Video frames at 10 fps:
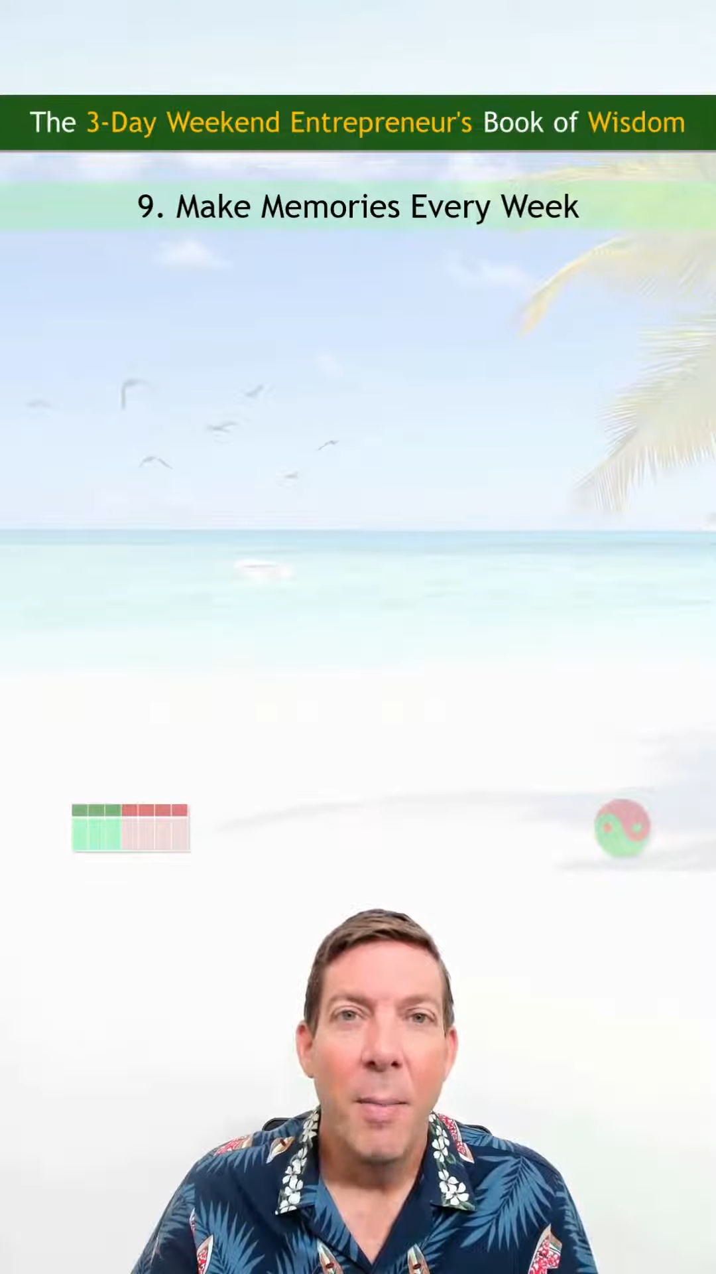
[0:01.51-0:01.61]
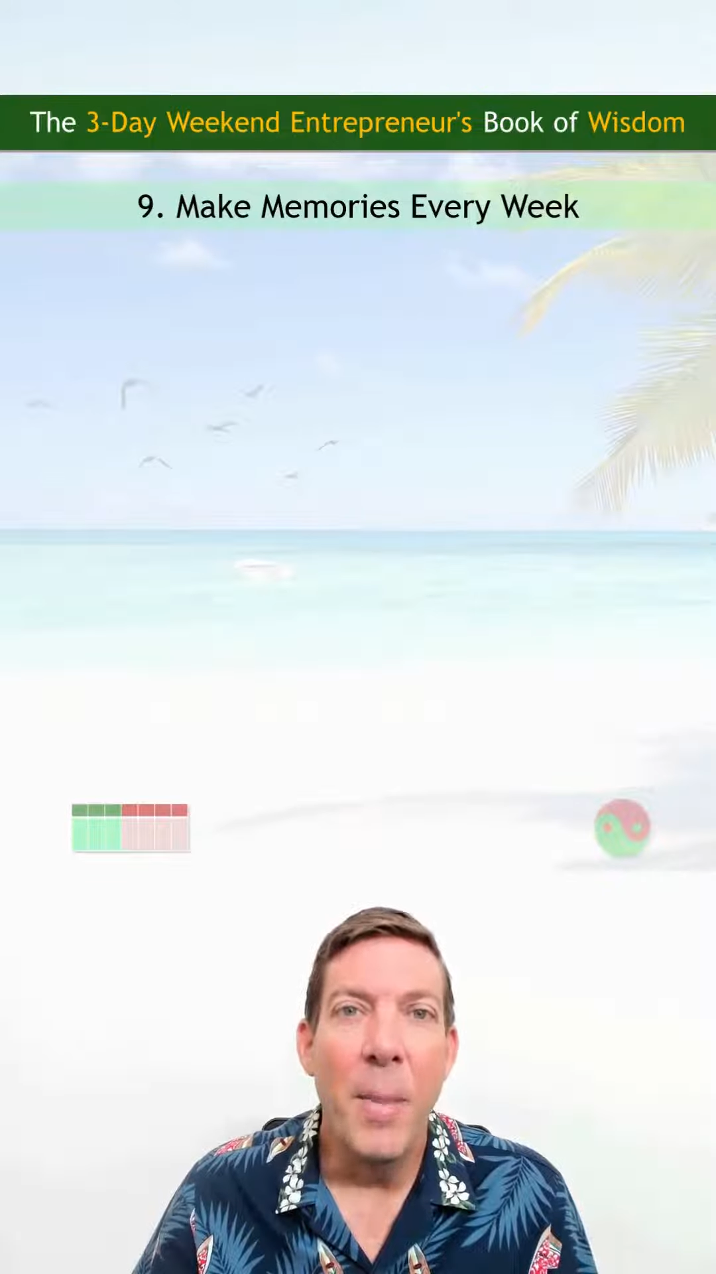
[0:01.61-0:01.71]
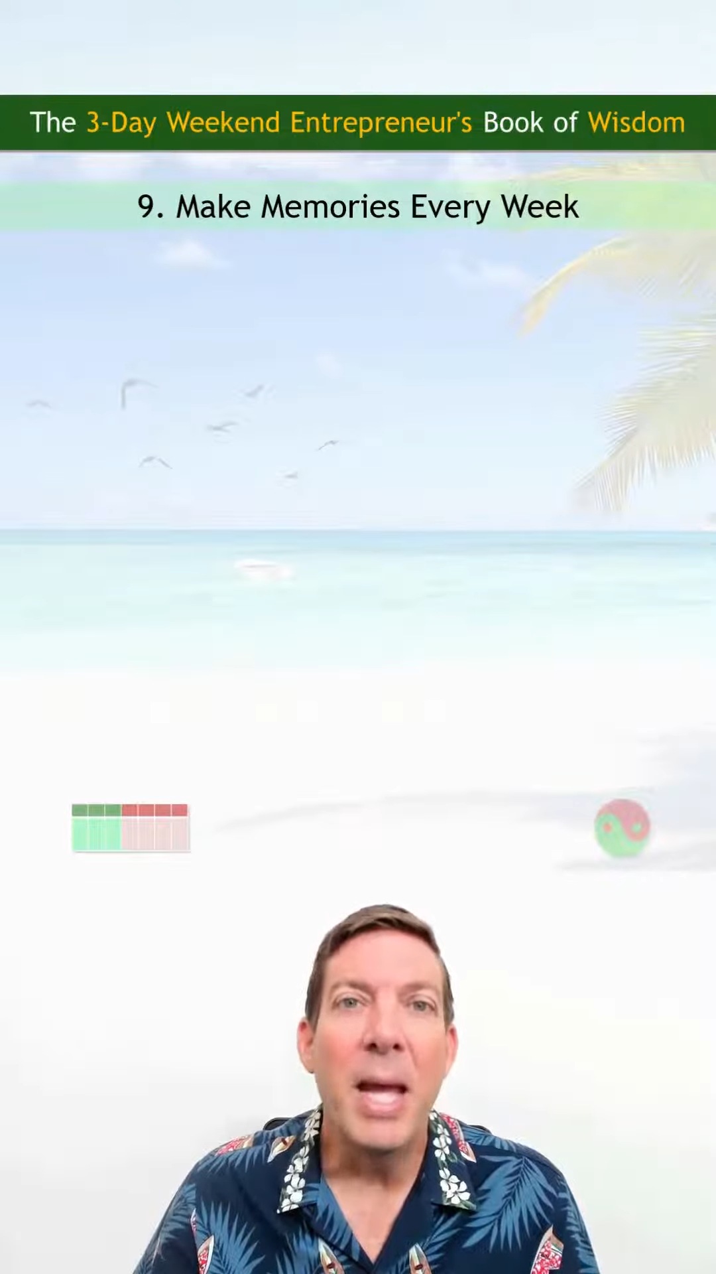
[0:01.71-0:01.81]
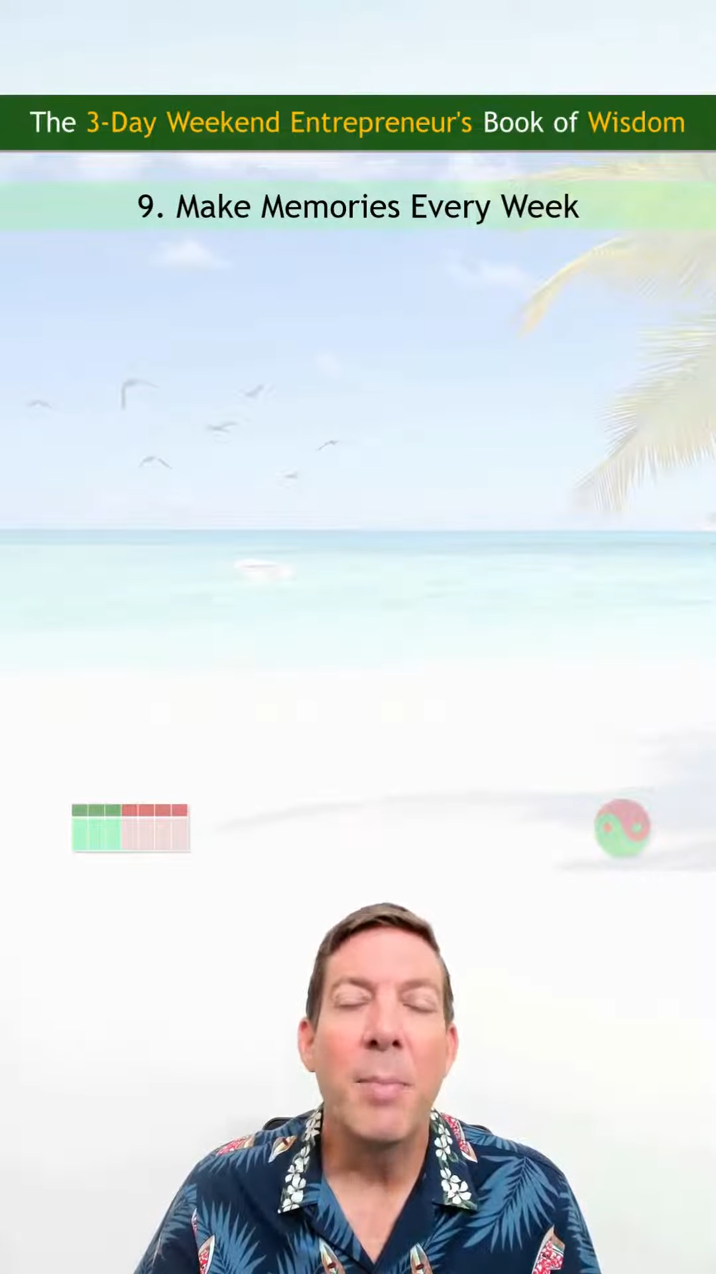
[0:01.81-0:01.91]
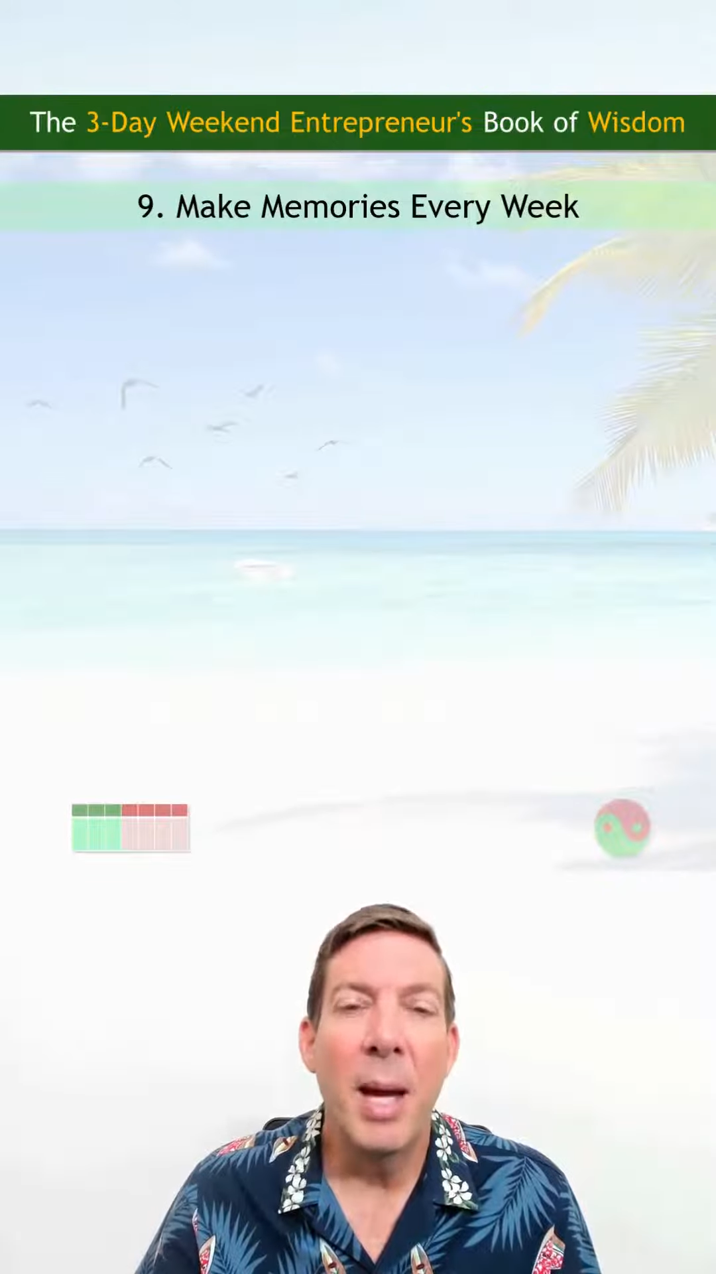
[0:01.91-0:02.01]

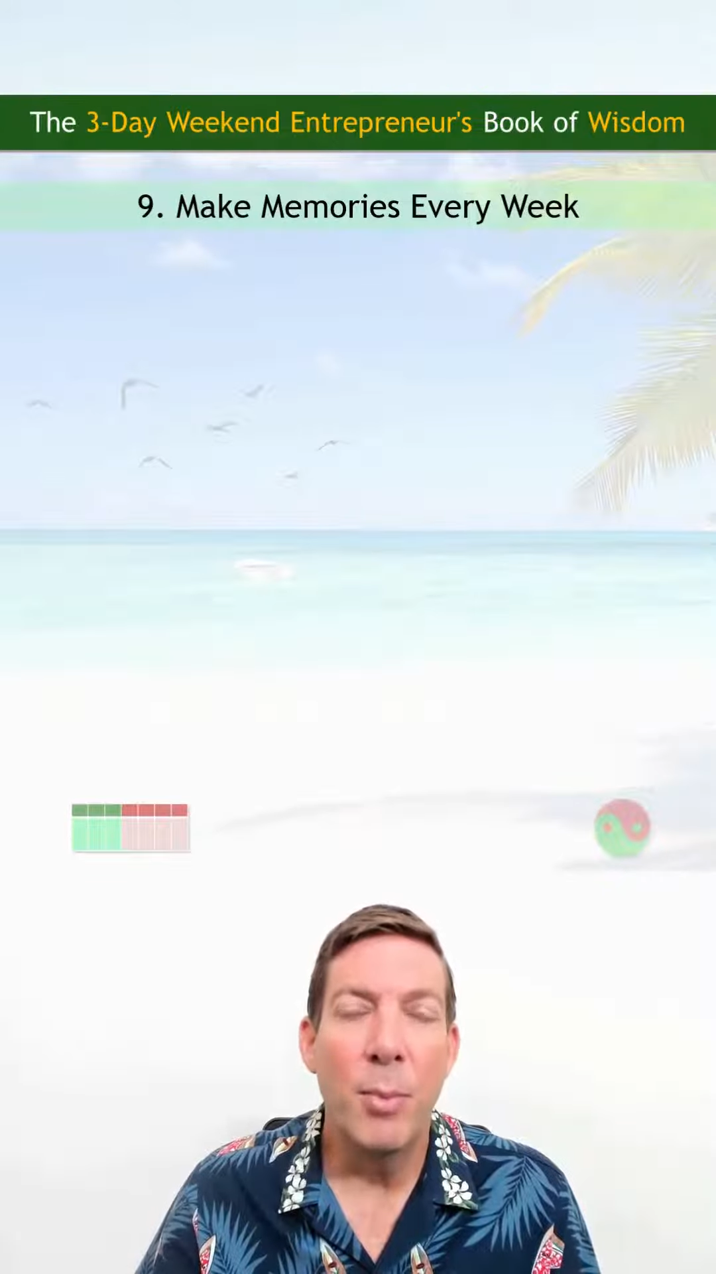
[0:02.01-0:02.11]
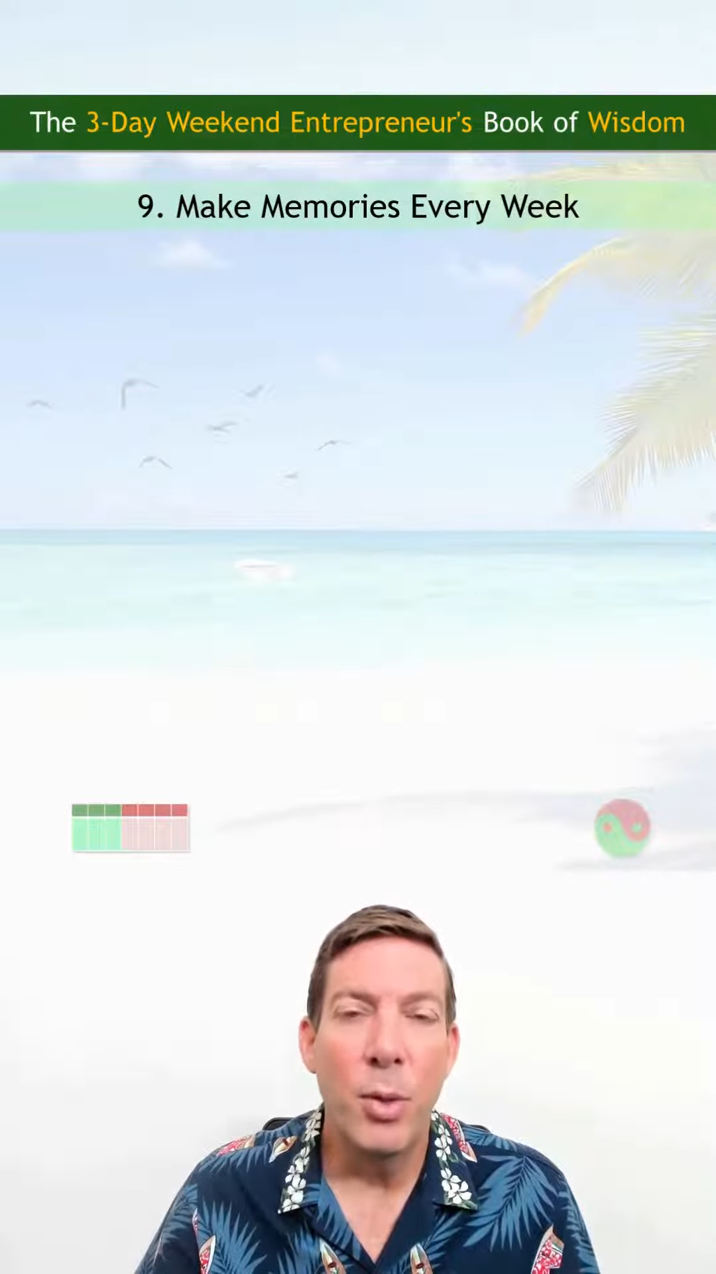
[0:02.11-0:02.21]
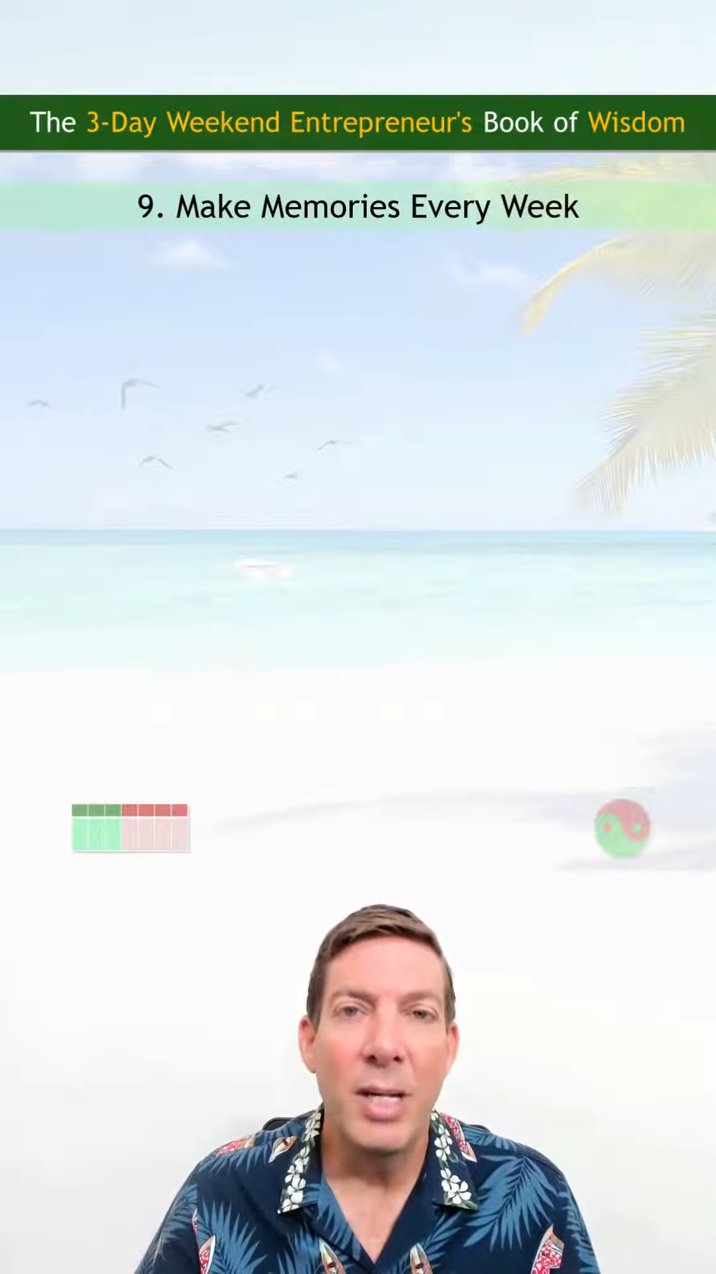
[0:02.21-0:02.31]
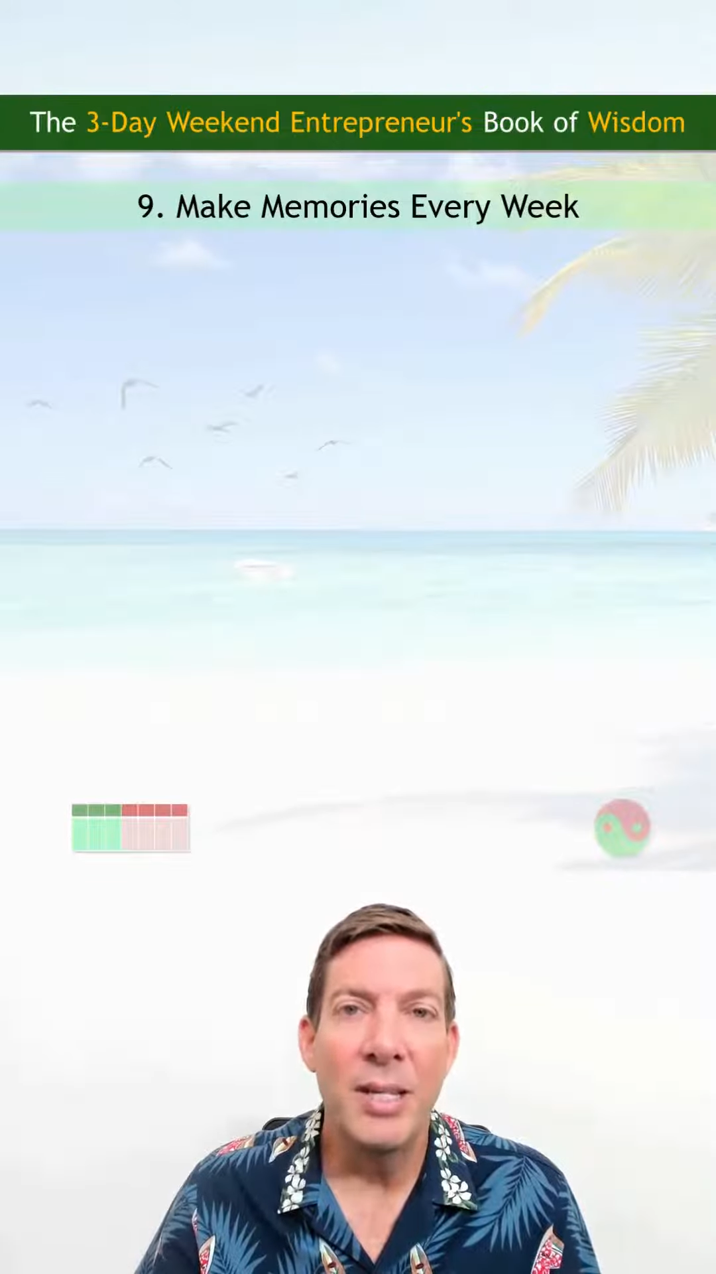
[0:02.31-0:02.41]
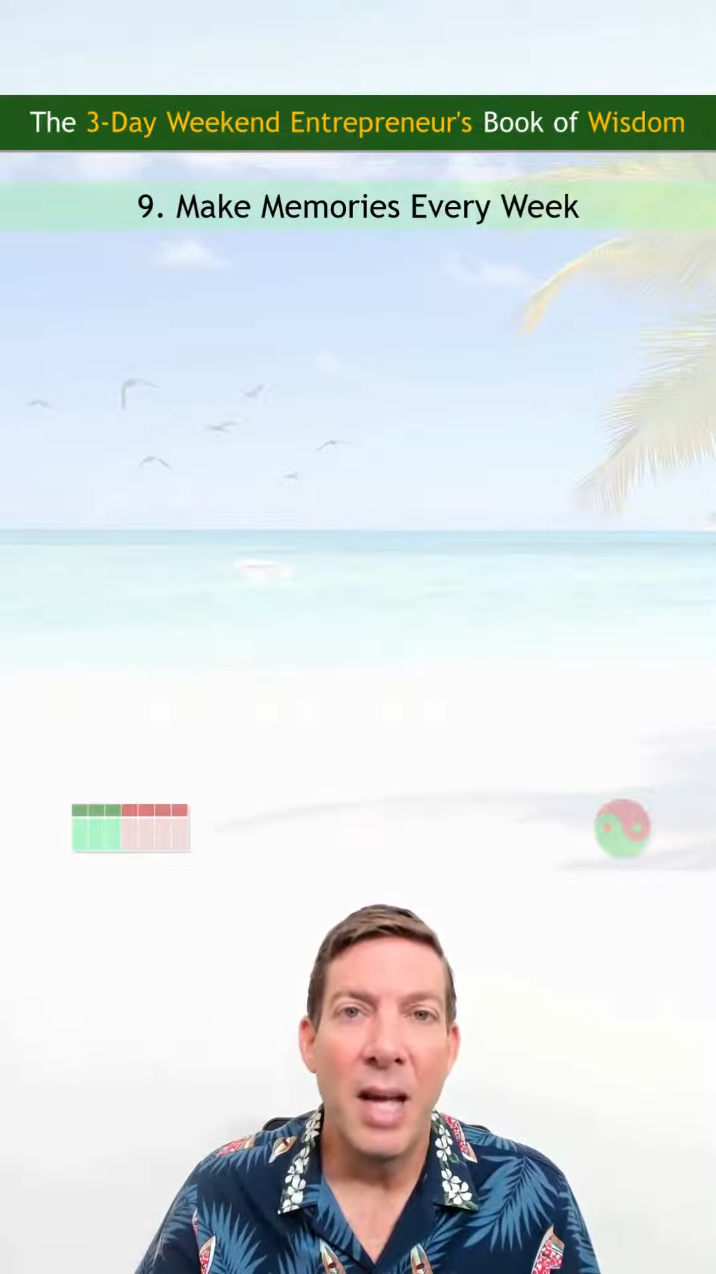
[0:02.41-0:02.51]
Make
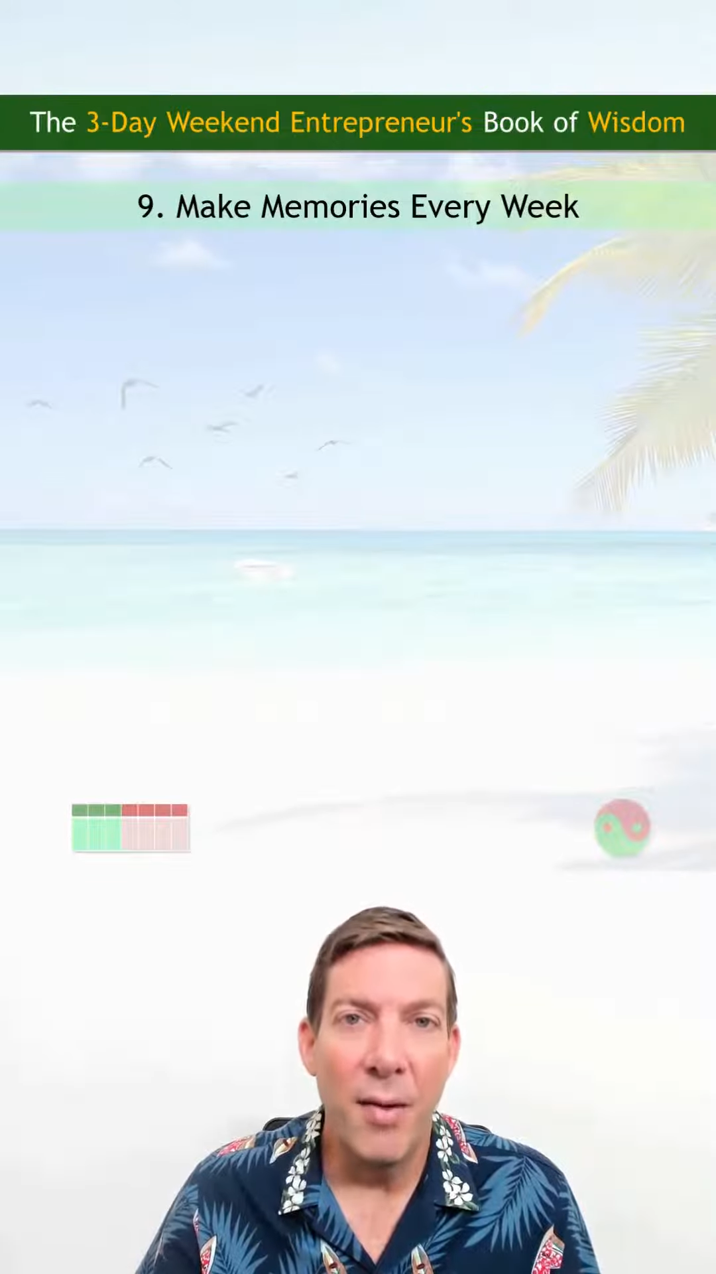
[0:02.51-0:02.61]
memories